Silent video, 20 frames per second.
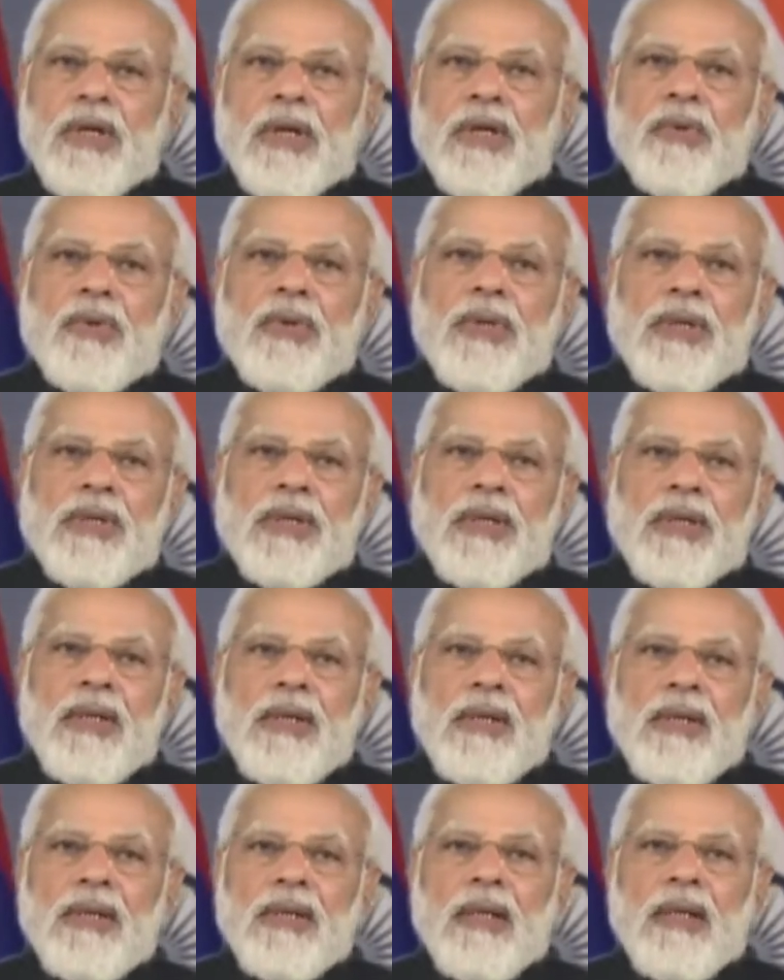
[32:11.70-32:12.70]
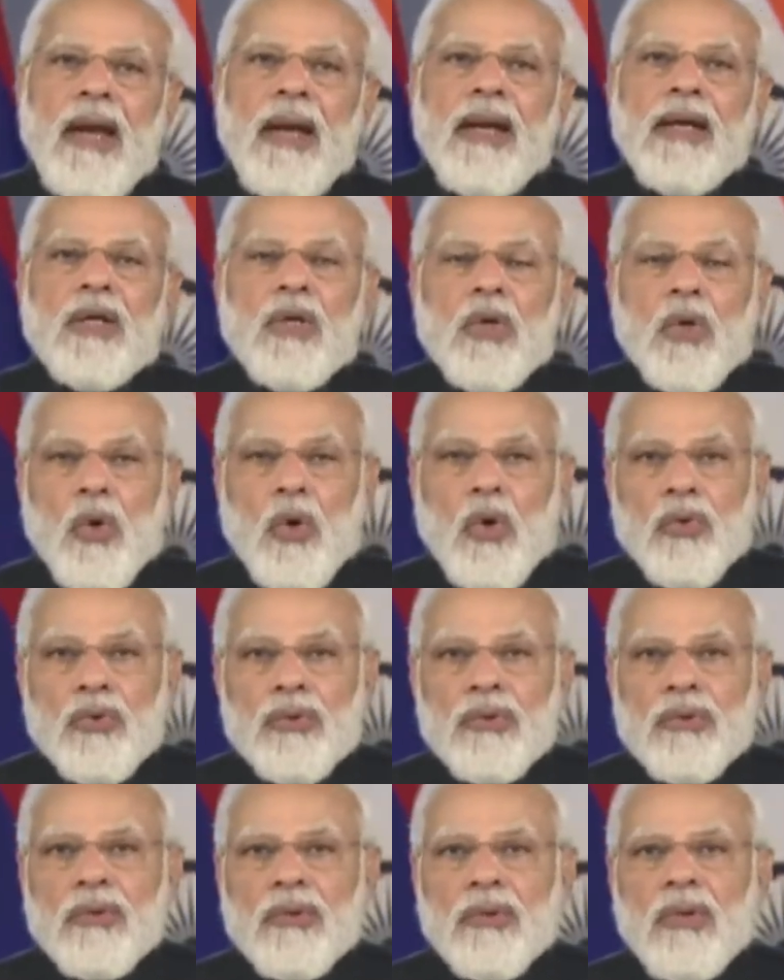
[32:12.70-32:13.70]
security and
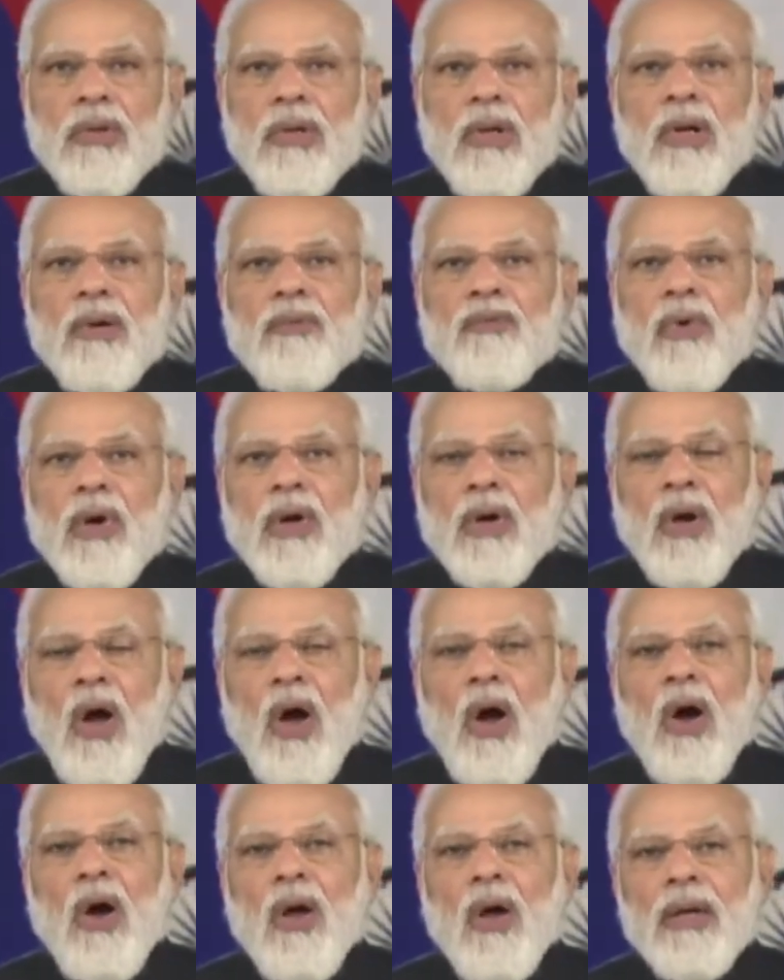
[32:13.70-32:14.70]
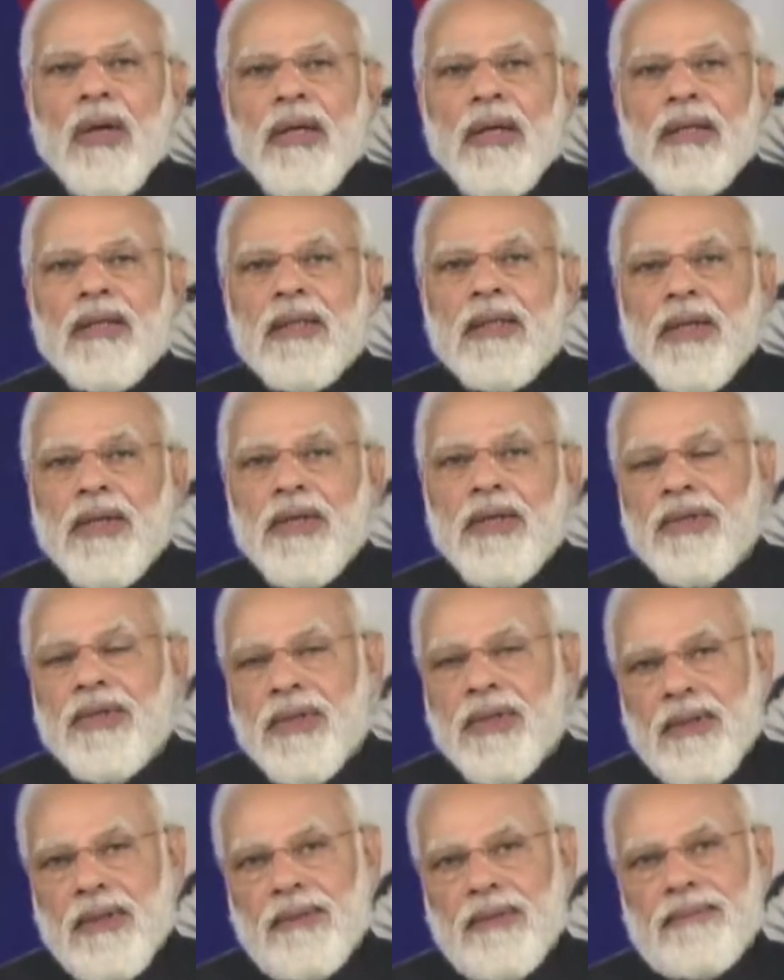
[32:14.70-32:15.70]
growth for all in the
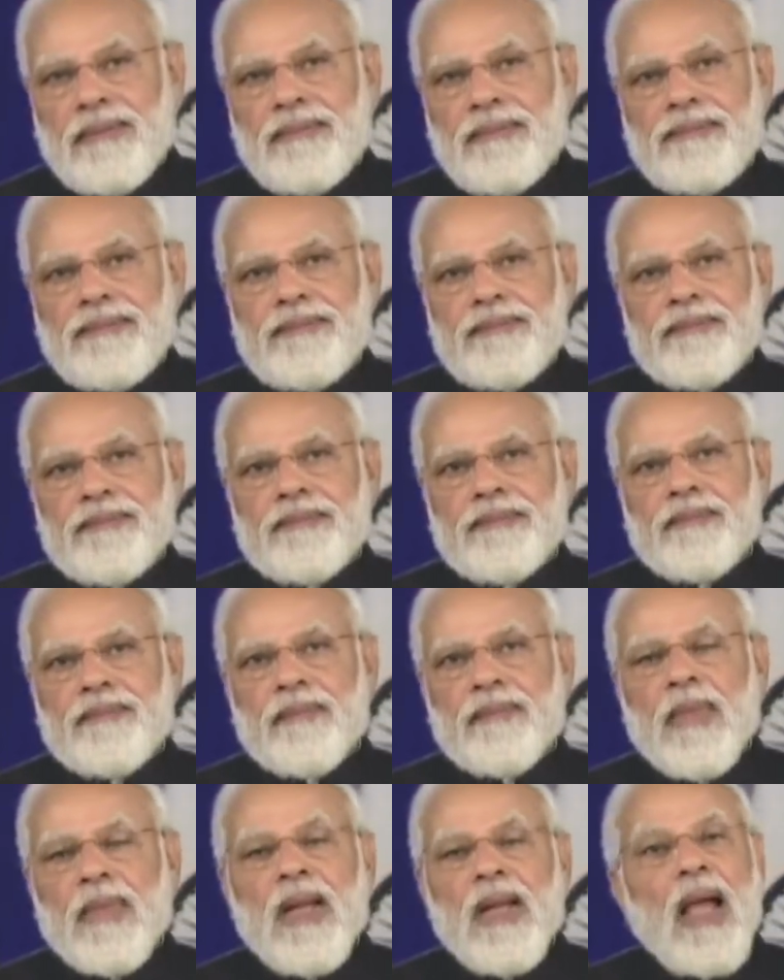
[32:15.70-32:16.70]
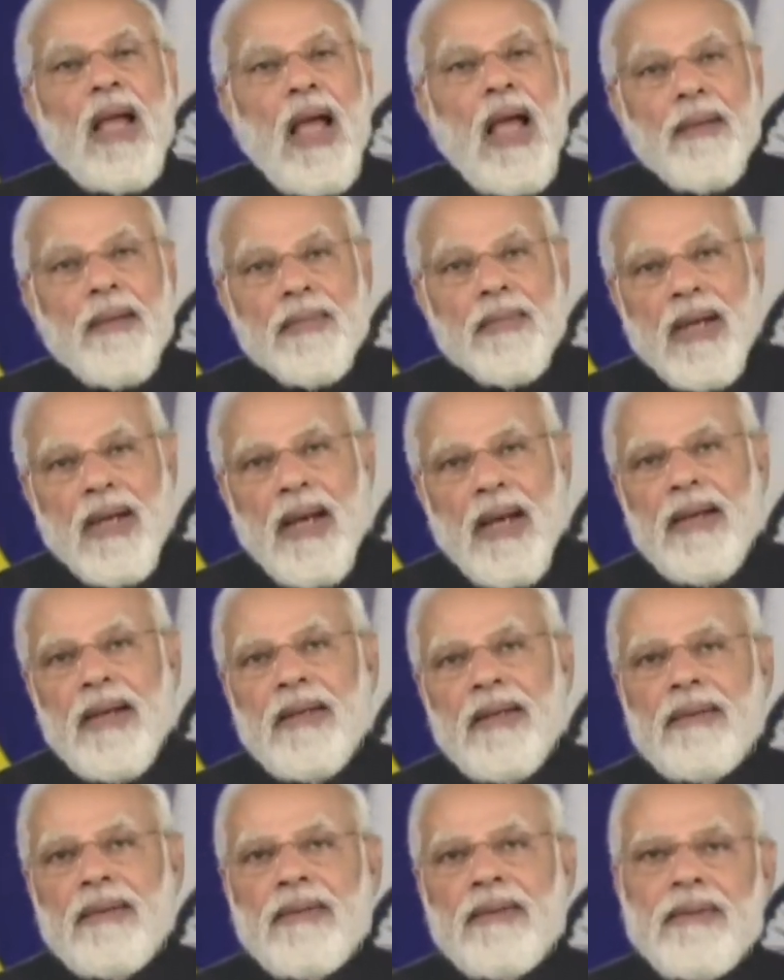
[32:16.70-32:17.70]
region. I am
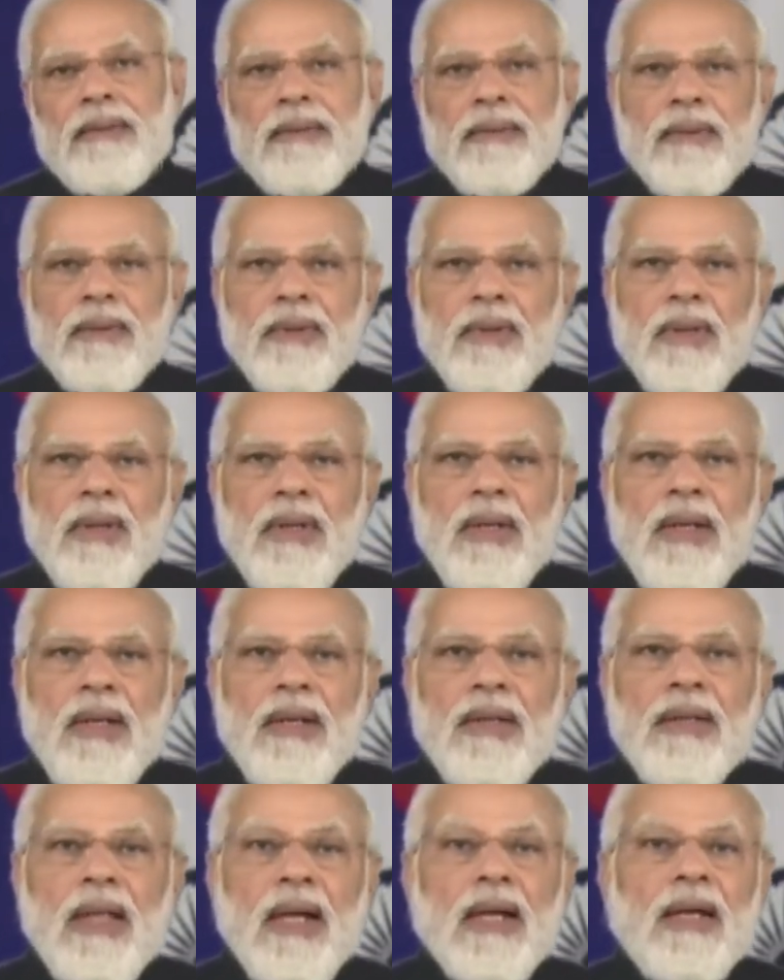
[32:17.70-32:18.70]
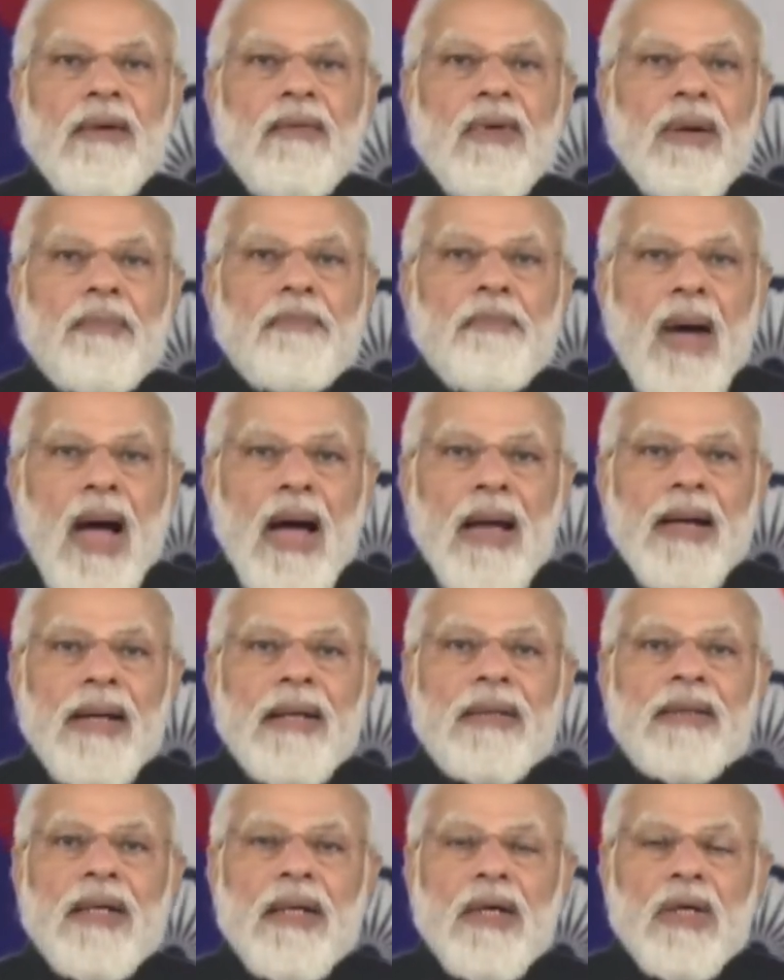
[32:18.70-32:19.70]
glad that our
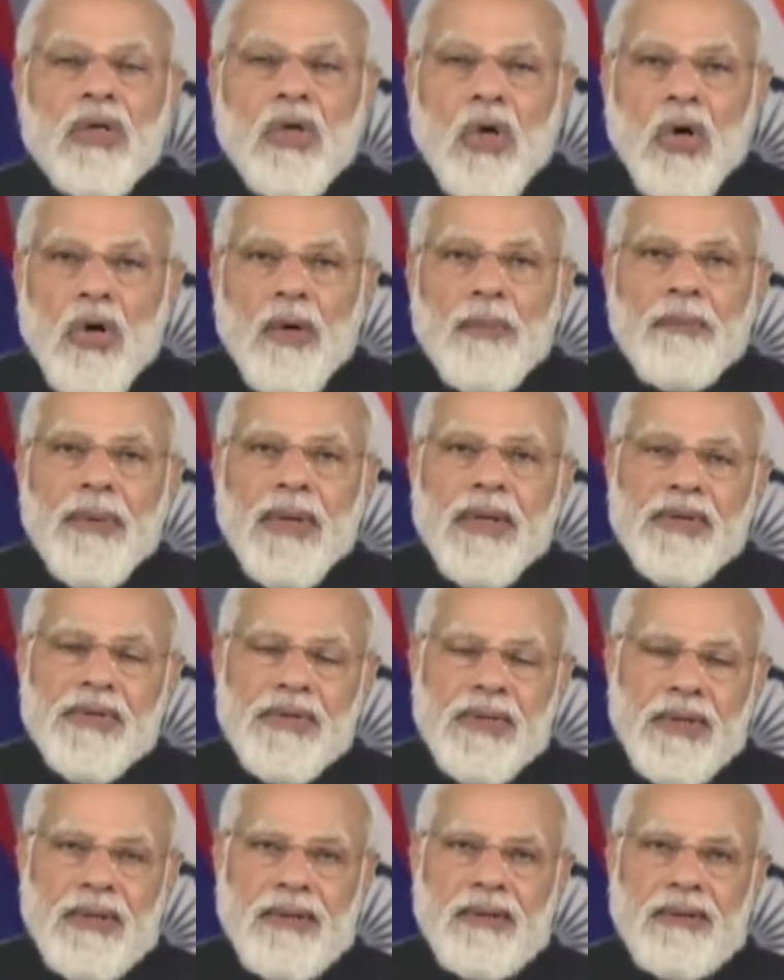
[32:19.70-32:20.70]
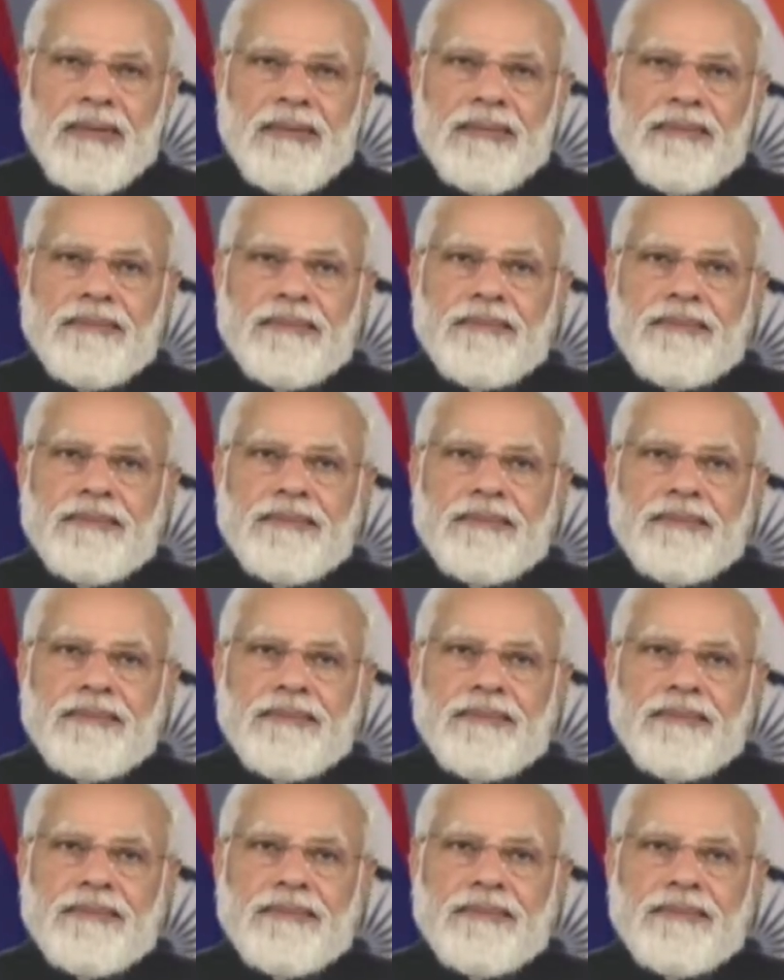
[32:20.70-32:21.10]
bilateral cooperation,